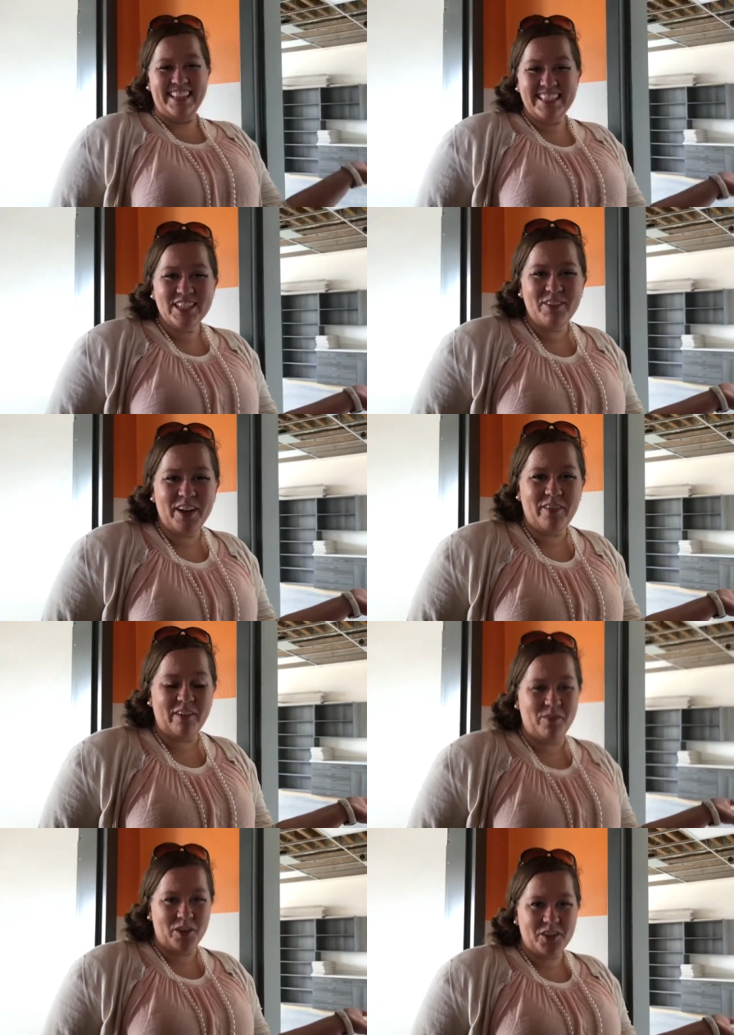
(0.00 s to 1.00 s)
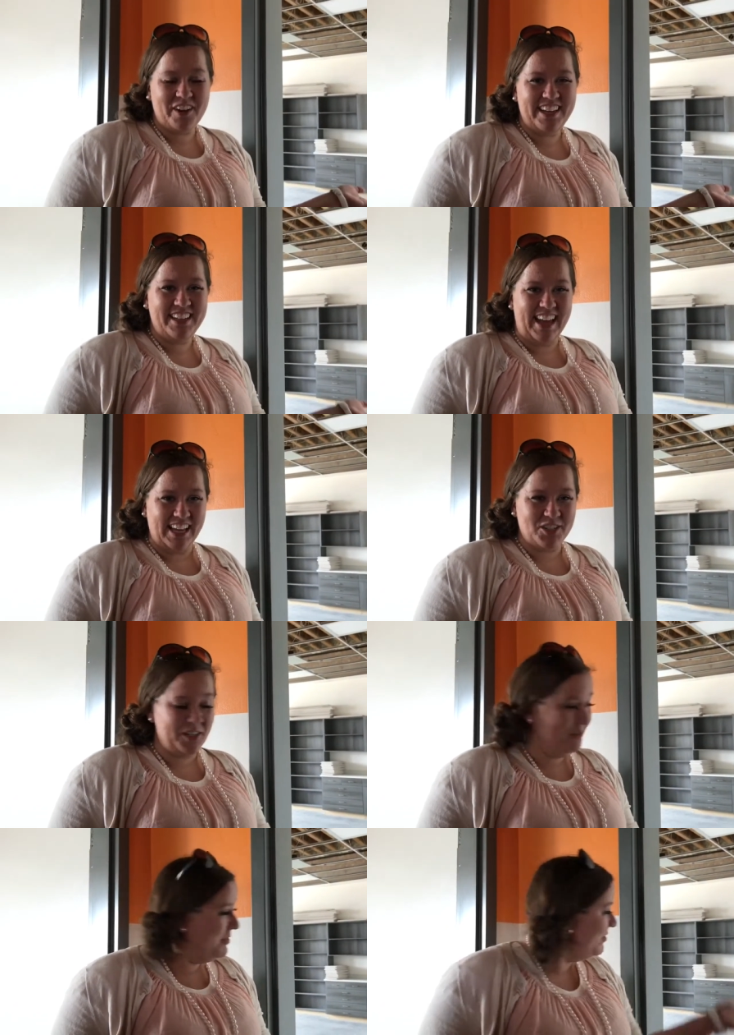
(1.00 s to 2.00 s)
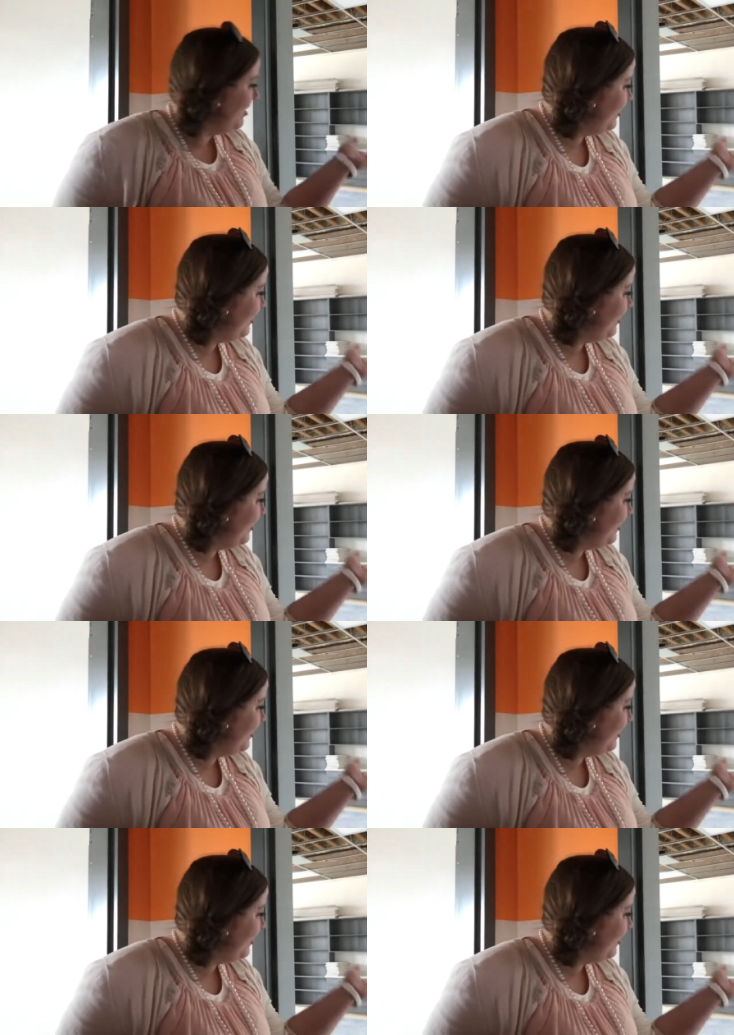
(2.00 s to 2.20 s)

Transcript: This is one of our fourth grade classrooms. Feel